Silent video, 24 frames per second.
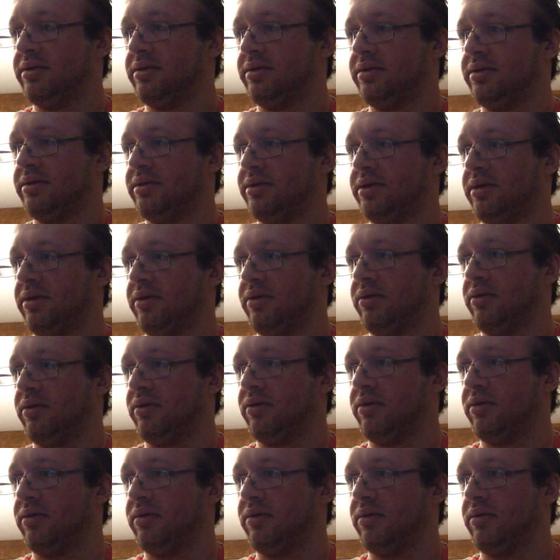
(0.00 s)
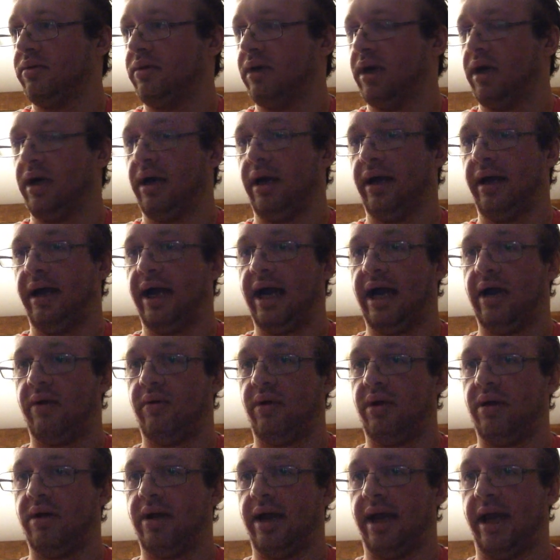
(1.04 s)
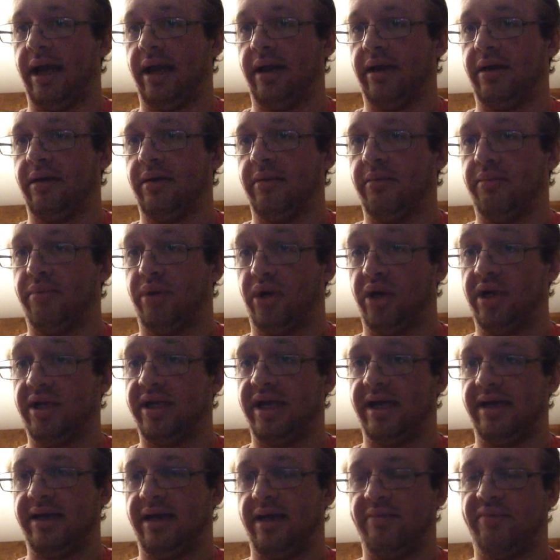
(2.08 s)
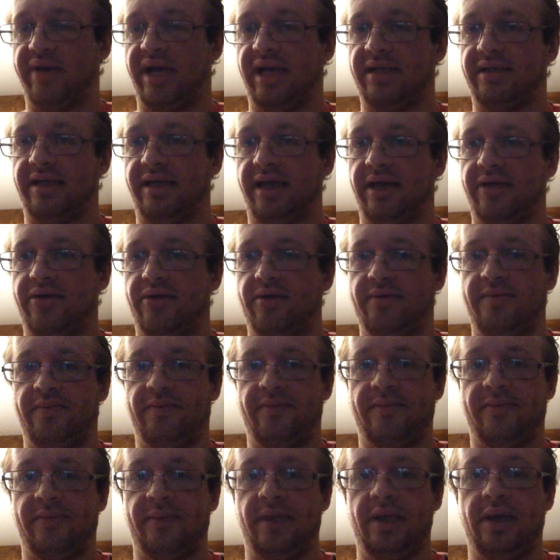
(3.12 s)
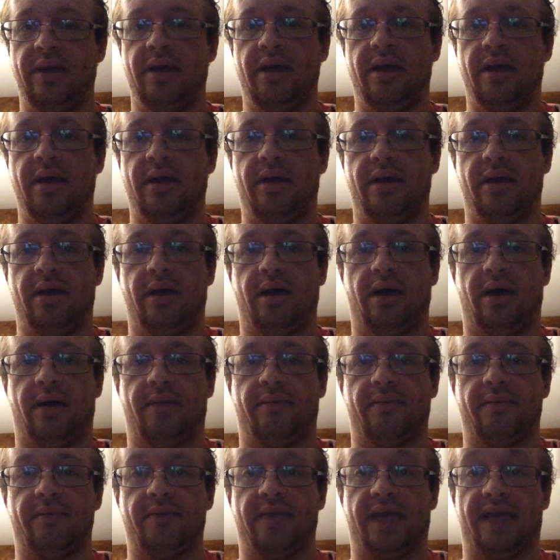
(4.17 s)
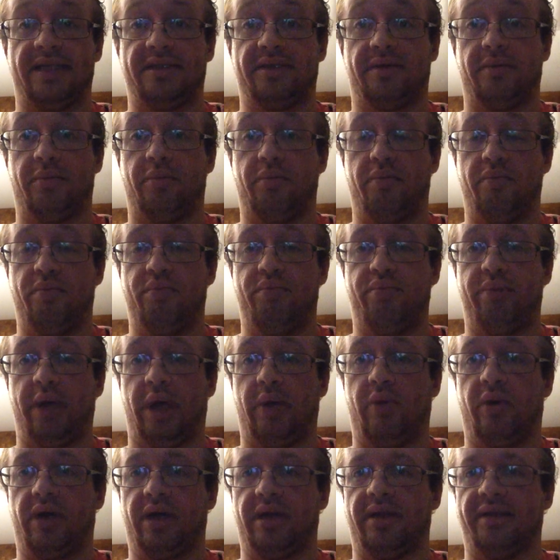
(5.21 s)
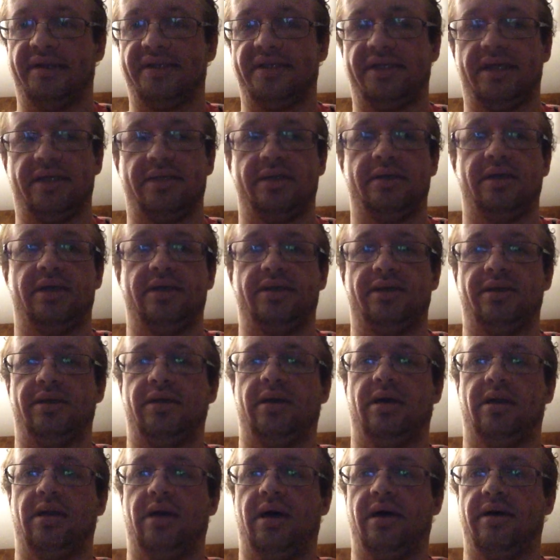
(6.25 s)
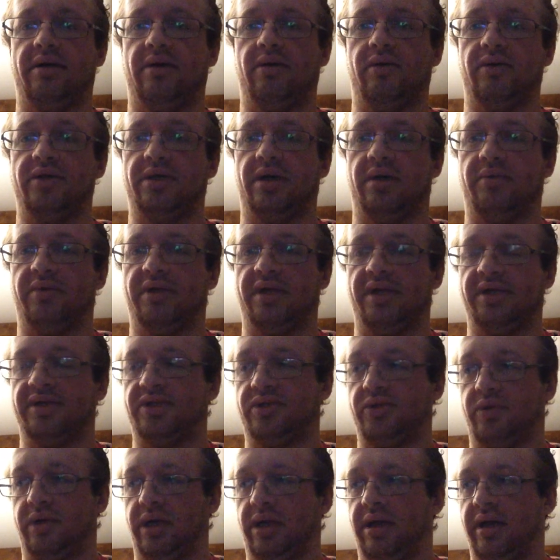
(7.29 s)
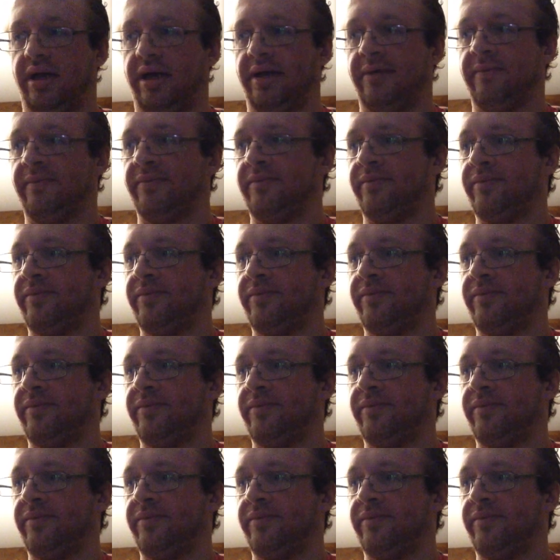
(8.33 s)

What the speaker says: So Howard and Bernadette get back together. That's a big one in this season because a lot goes on with that storyline.